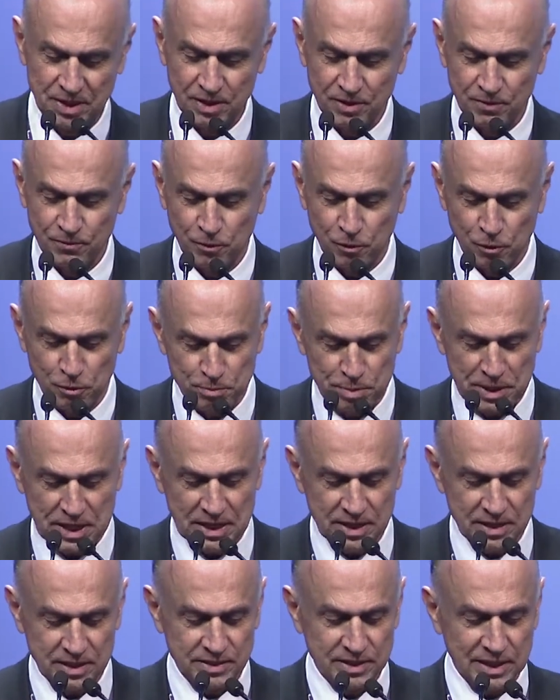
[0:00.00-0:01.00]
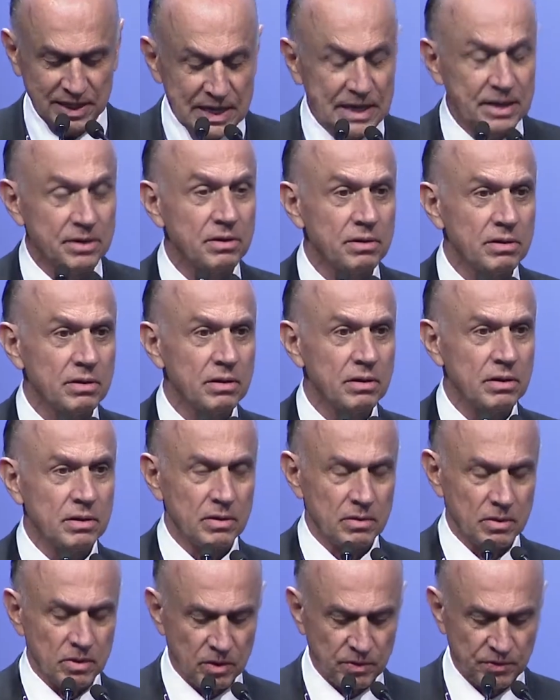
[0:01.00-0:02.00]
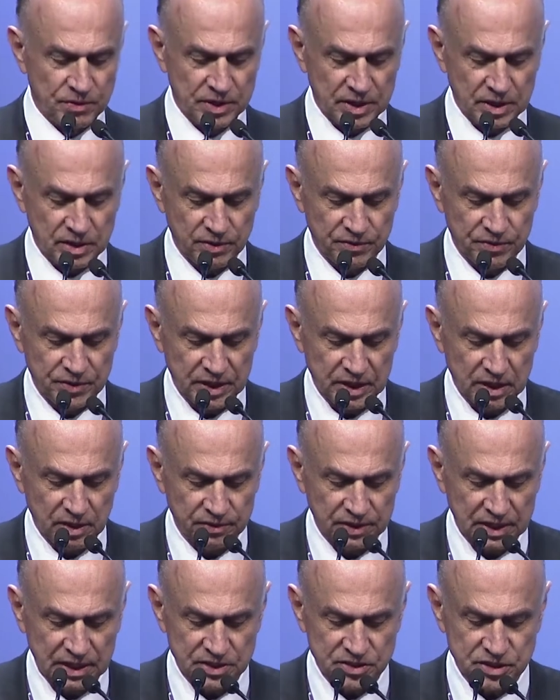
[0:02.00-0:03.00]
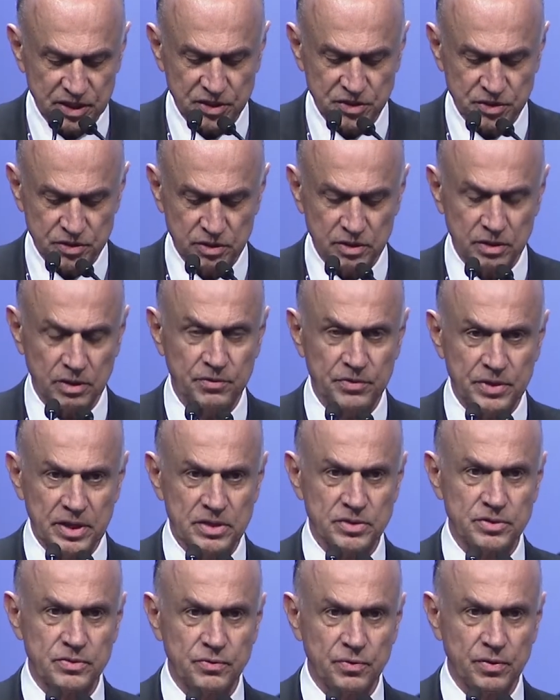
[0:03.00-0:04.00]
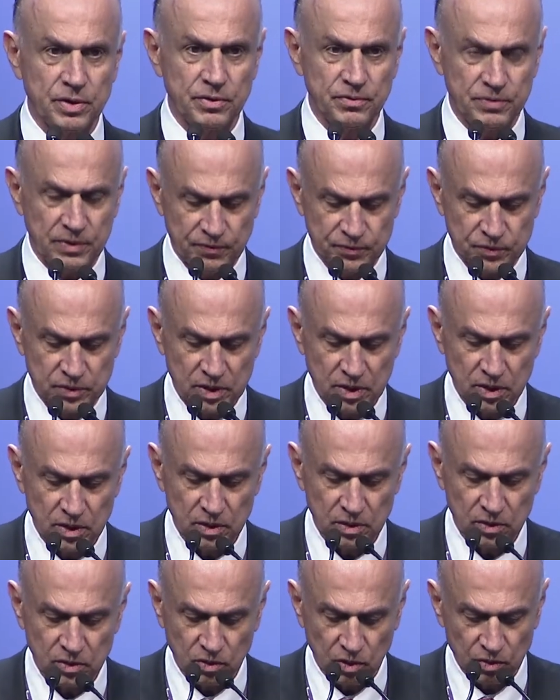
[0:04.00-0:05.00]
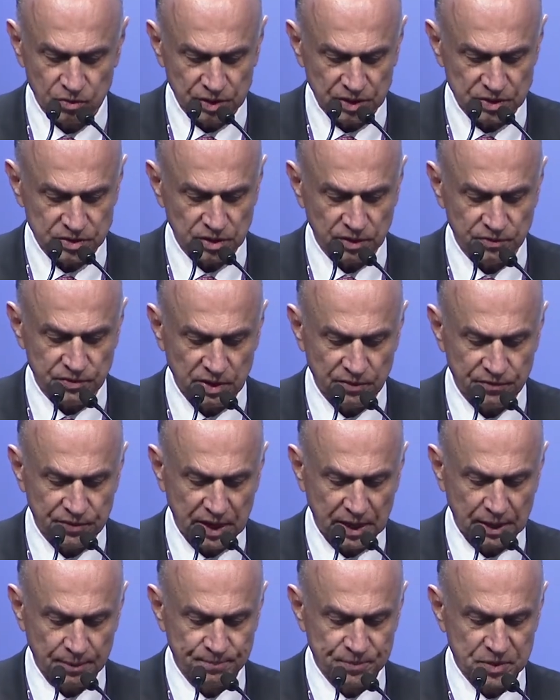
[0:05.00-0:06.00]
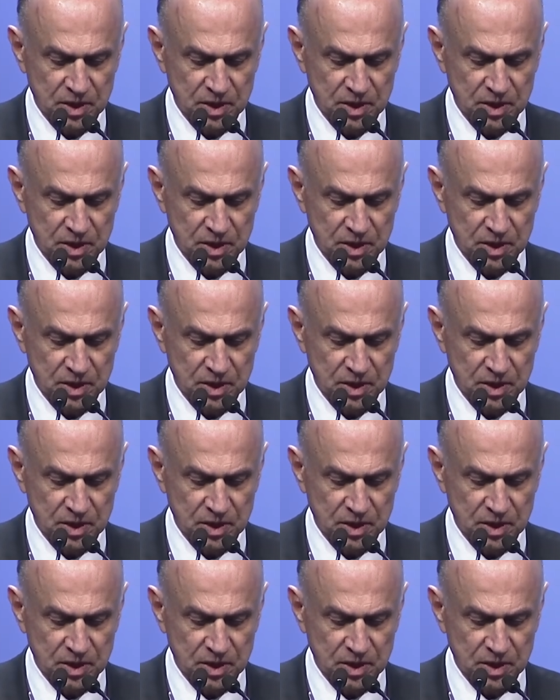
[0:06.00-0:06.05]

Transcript: for being the leader of the organization of this 45th Congress of Iafei,